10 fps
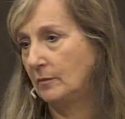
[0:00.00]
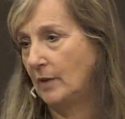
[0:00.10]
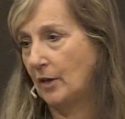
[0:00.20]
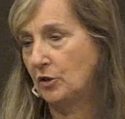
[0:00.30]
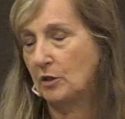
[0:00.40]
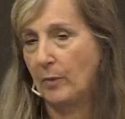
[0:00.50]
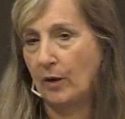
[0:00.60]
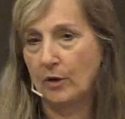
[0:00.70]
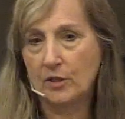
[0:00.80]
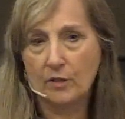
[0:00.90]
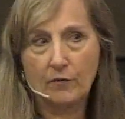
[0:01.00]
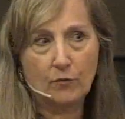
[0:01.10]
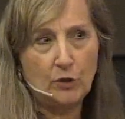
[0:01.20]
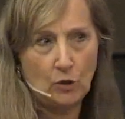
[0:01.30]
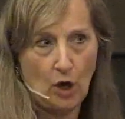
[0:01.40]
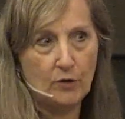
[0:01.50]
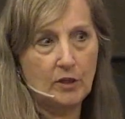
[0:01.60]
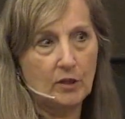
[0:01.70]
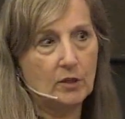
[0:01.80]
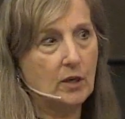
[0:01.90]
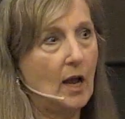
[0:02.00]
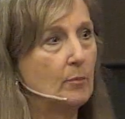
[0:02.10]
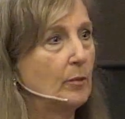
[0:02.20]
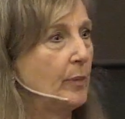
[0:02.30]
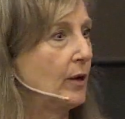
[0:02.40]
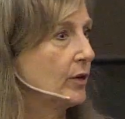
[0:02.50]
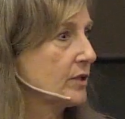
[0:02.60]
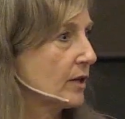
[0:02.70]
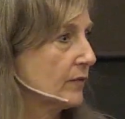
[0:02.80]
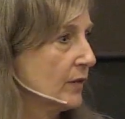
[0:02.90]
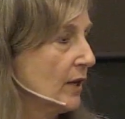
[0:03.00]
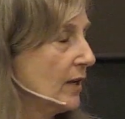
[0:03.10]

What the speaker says: not just parents of 3 daughters at the time, but parents of